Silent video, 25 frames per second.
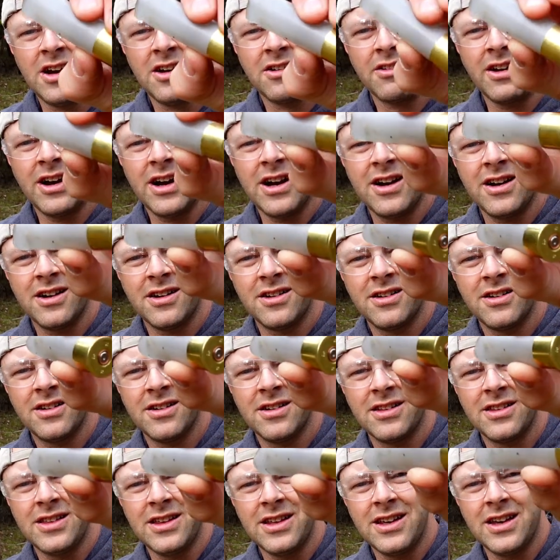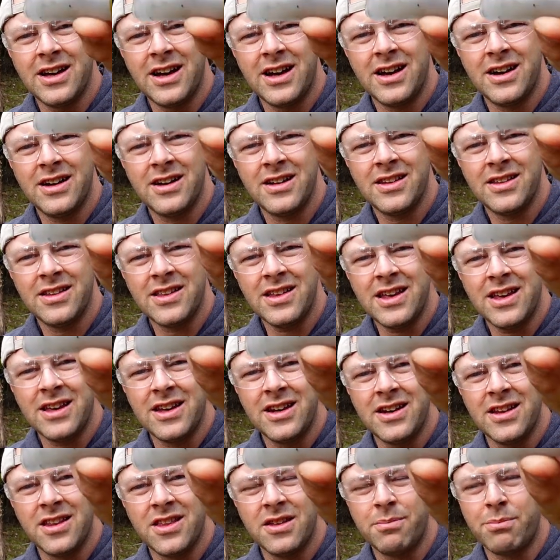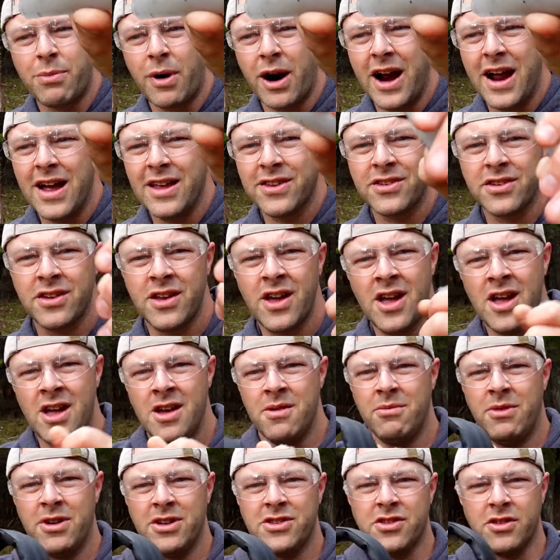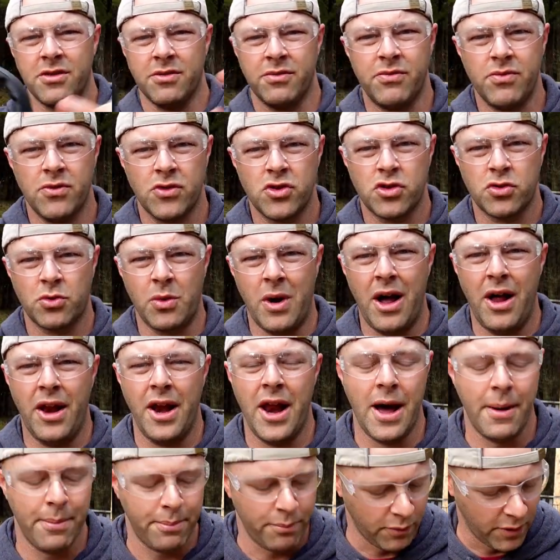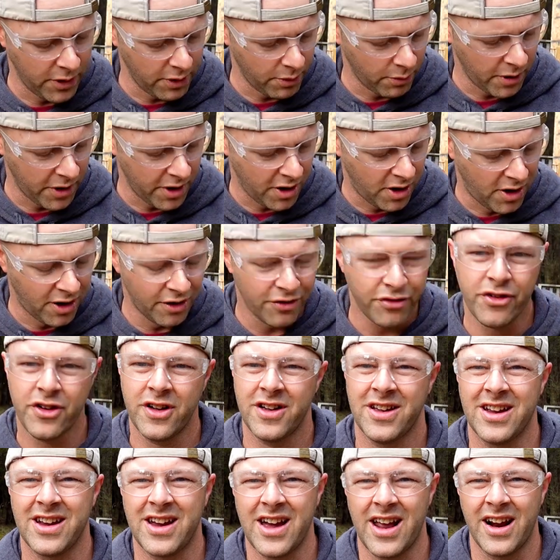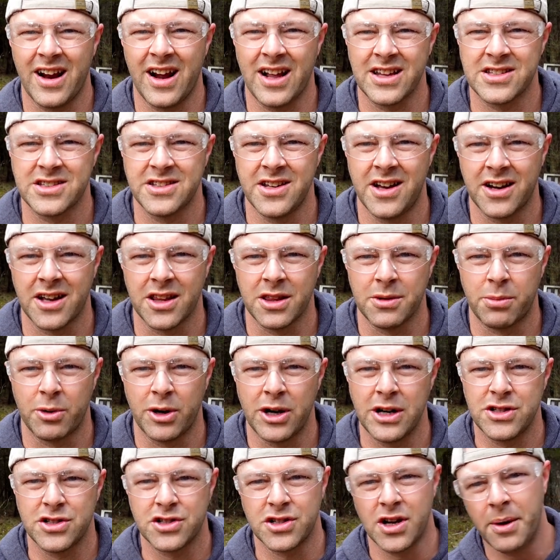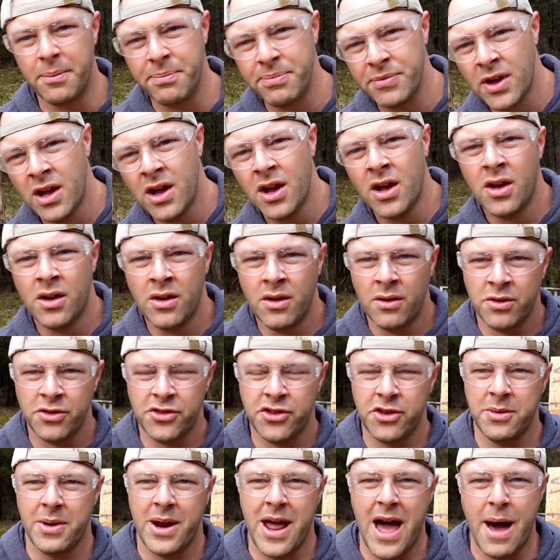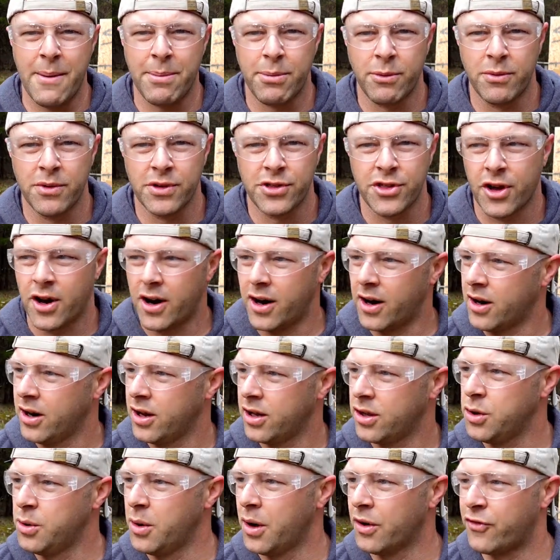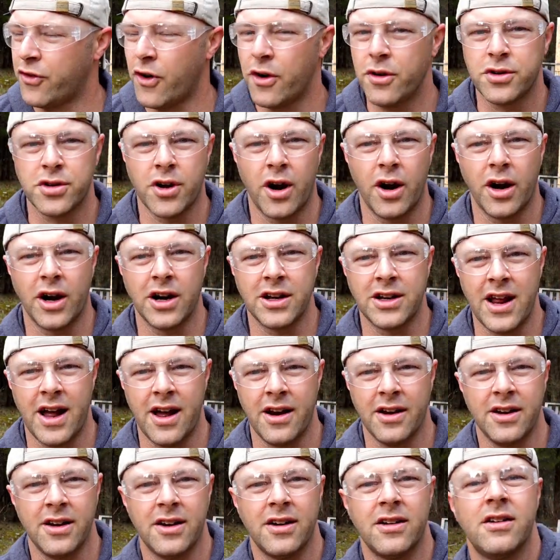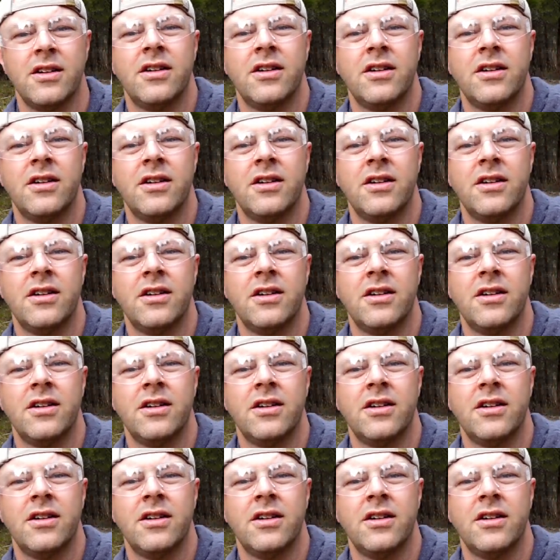right here, the uh, the end of the brass must have swelled up when it went off and kind of got stuck in the breech. So see what happened with our UFO target down here.